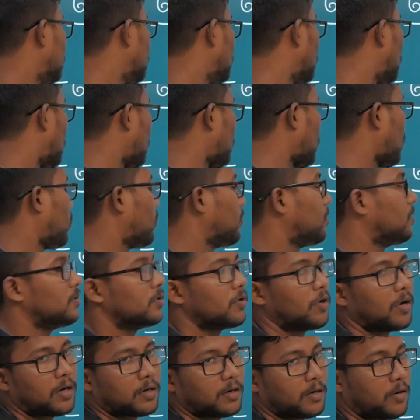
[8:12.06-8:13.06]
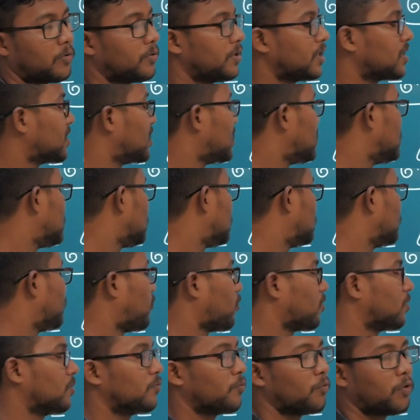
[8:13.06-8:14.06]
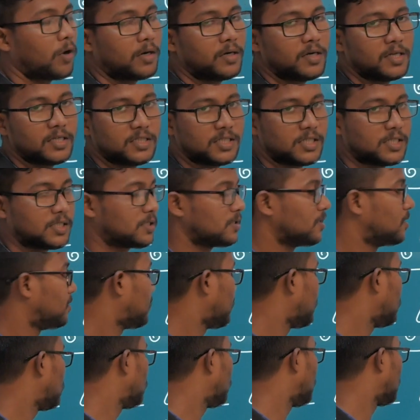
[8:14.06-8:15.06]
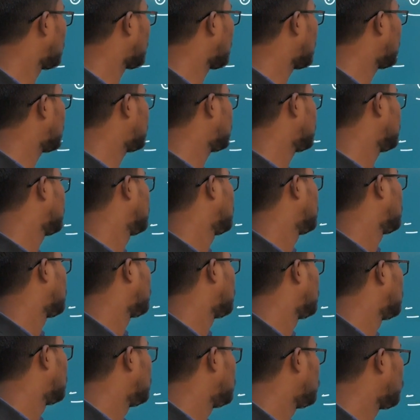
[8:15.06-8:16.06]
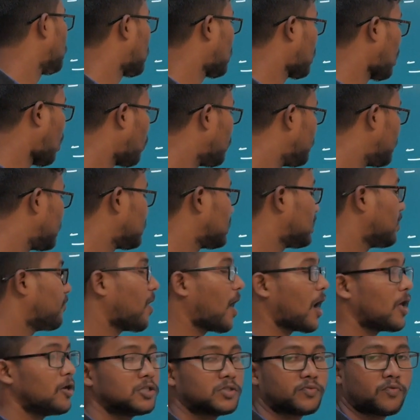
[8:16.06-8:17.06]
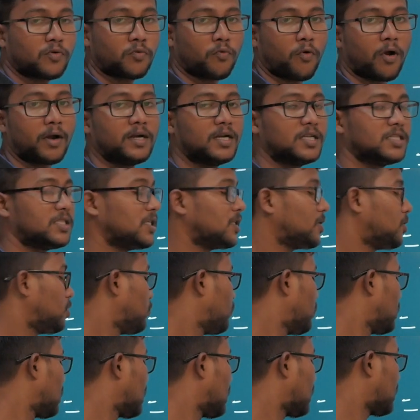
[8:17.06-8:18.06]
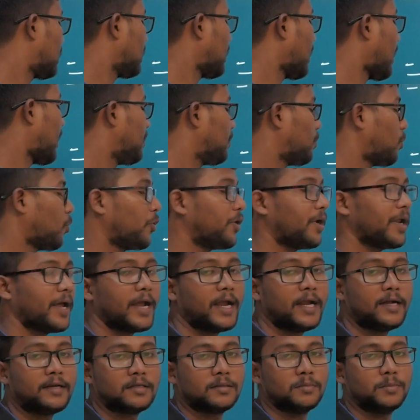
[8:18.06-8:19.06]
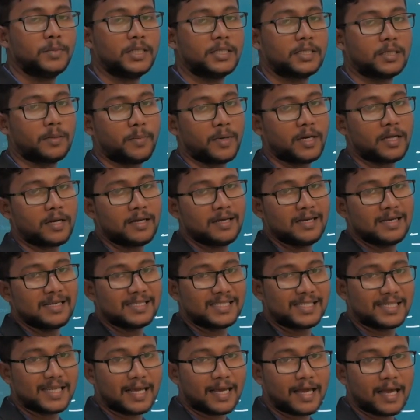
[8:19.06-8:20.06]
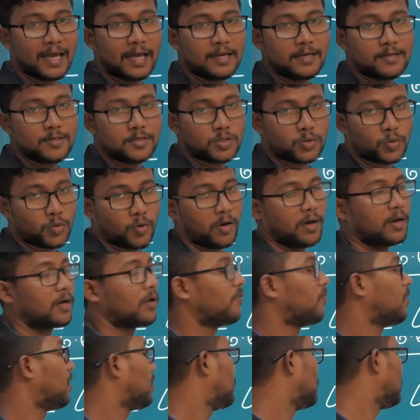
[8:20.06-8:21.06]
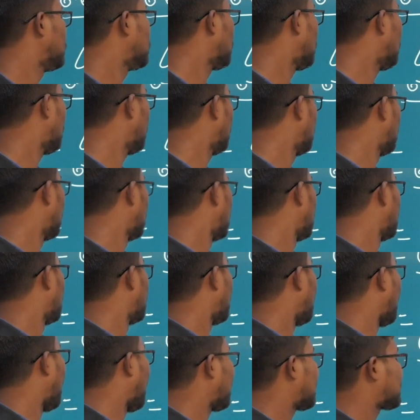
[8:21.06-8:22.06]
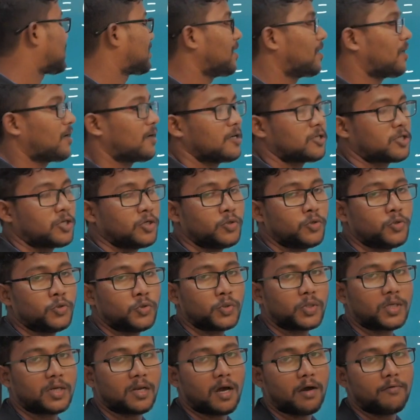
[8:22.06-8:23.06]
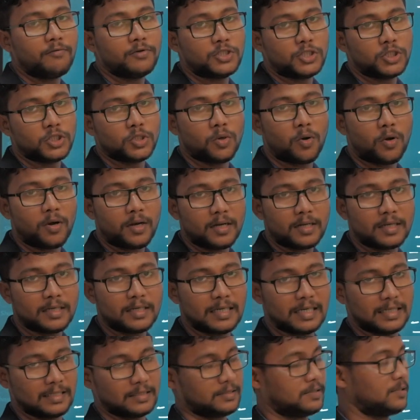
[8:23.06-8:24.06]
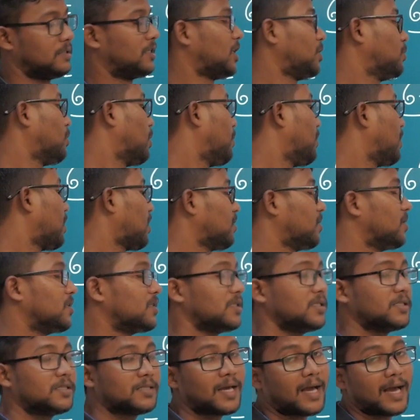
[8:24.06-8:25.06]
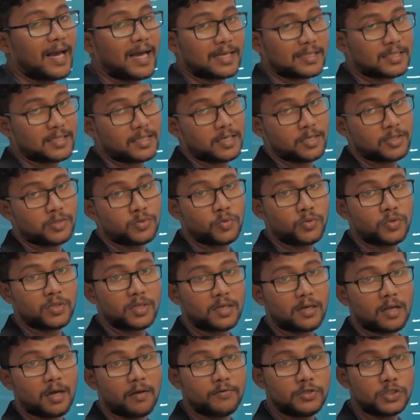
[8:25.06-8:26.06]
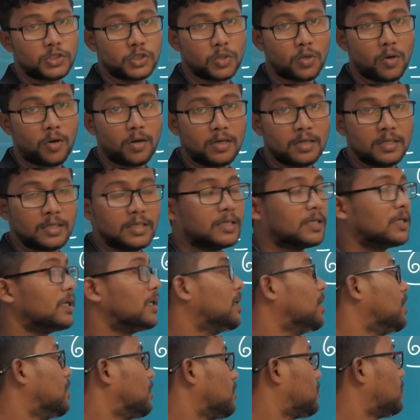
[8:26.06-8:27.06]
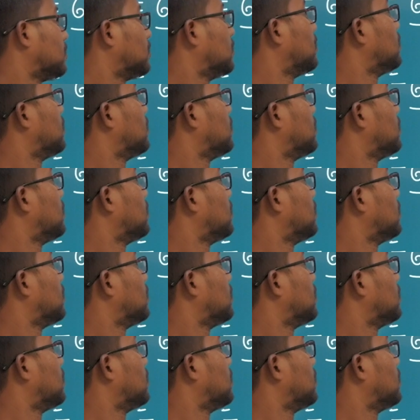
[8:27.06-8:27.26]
You are rounding the digit for the one digit, then you will get, you are rounding the values for one digit, you will get 9.8 meter per second square will be the acceleration due to gravity on earth. Remember, this is the acceleration due to gravity on earth.